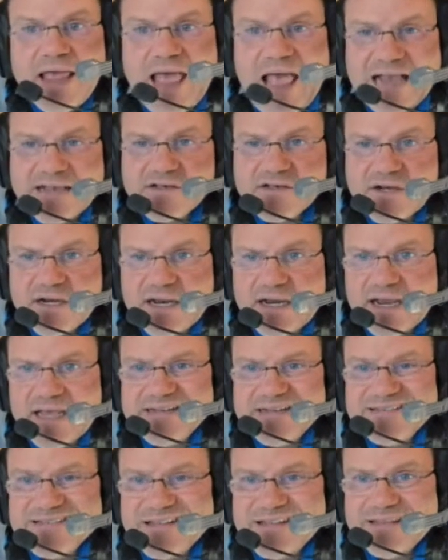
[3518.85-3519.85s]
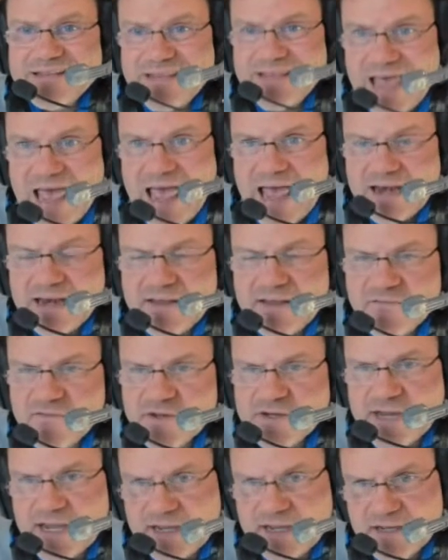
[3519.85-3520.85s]
Actually, less than that if you
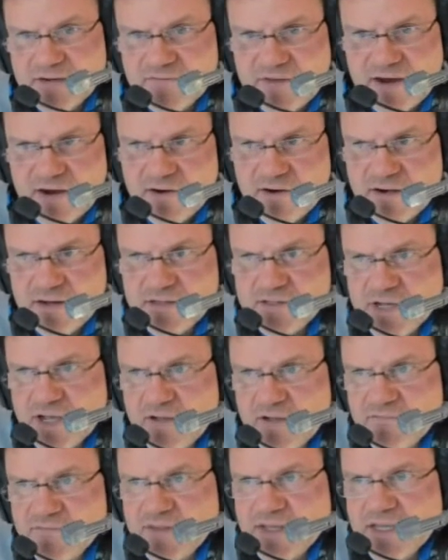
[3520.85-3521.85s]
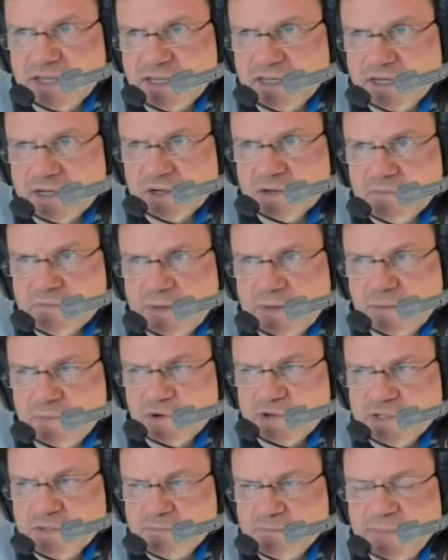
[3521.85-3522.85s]
take advantage of the year
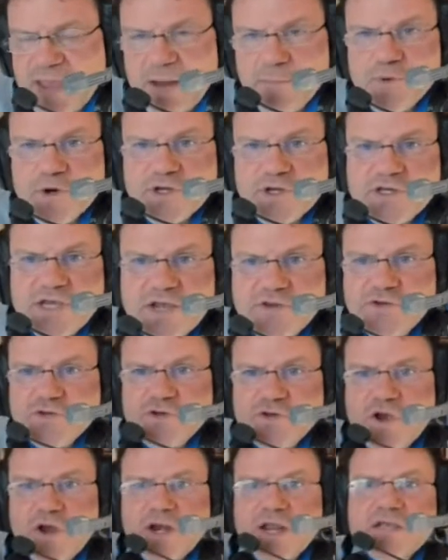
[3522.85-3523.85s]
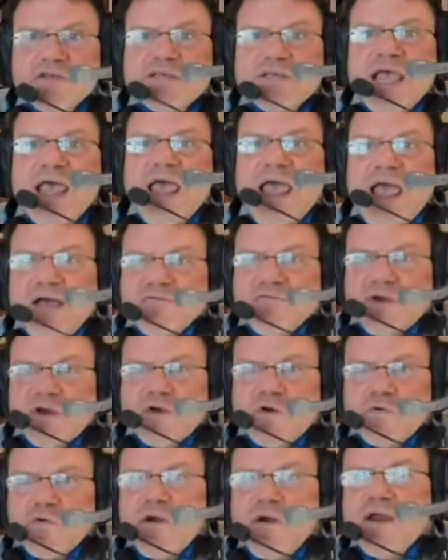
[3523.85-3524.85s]
membership. Hey, appreciate you joining us. Have a
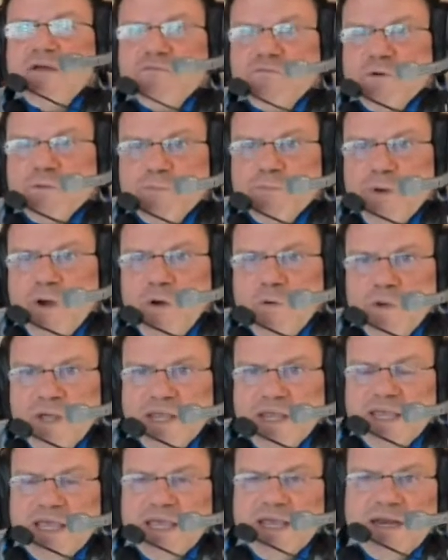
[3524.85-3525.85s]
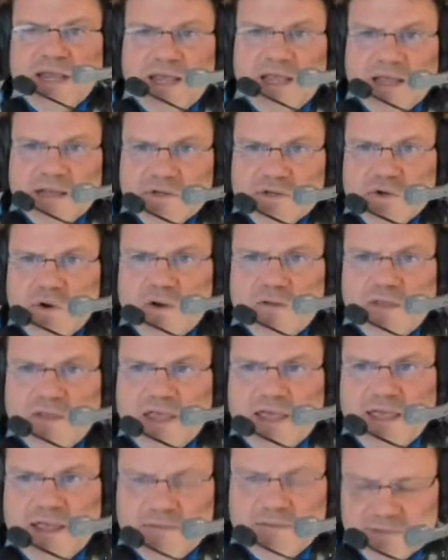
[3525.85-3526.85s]
great football weekend. Enjoy the
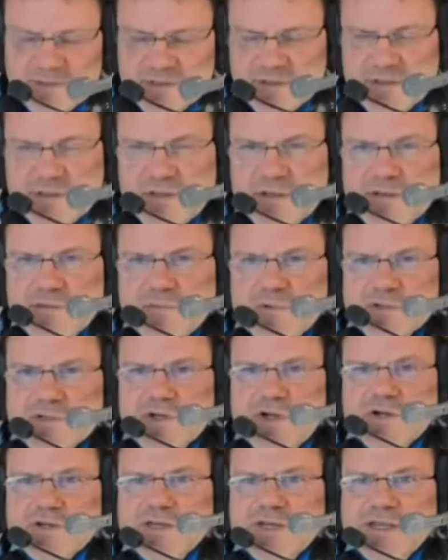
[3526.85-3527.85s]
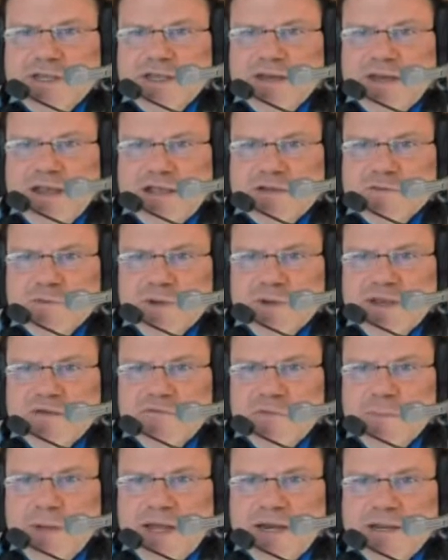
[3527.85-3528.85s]
games. We'll talk to you again next week,
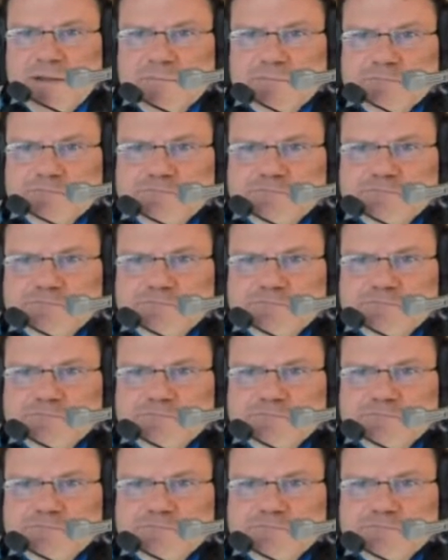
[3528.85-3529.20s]
everybody.